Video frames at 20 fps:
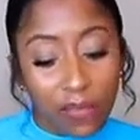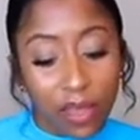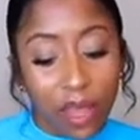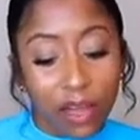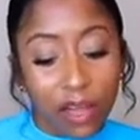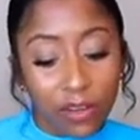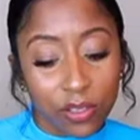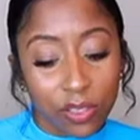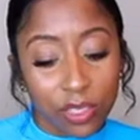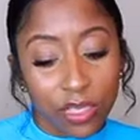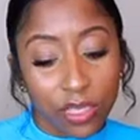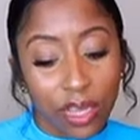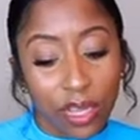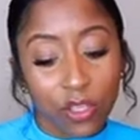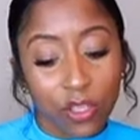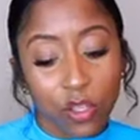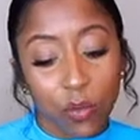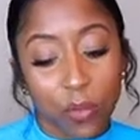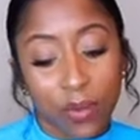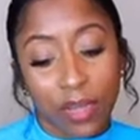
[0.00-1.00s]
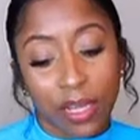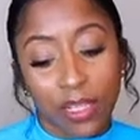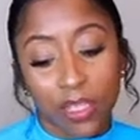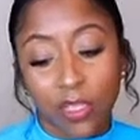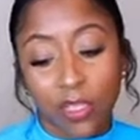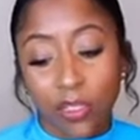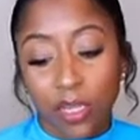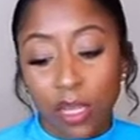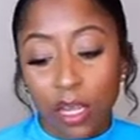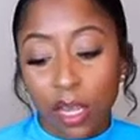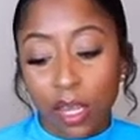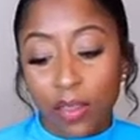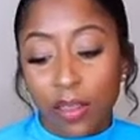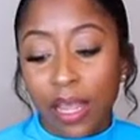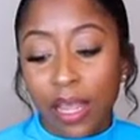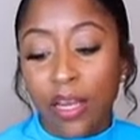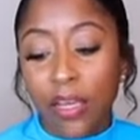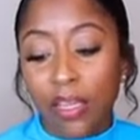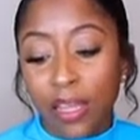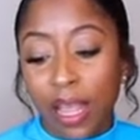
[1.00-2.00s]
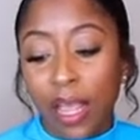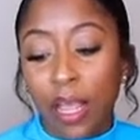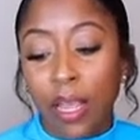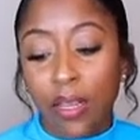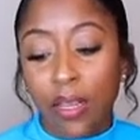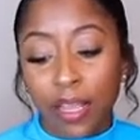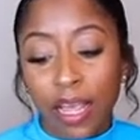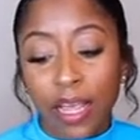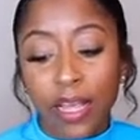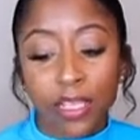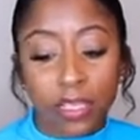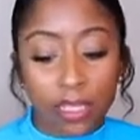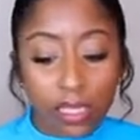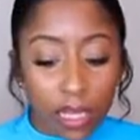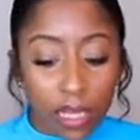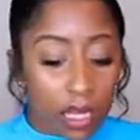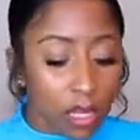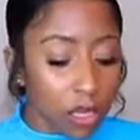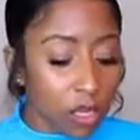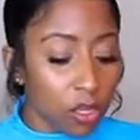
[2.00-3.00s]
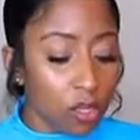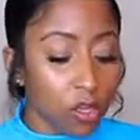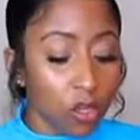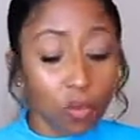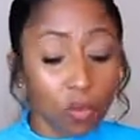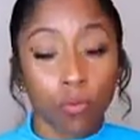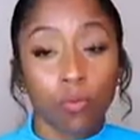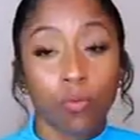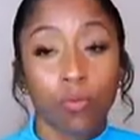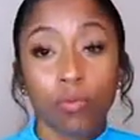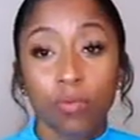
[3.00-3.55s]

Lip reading: They understand you, but they just, they see you.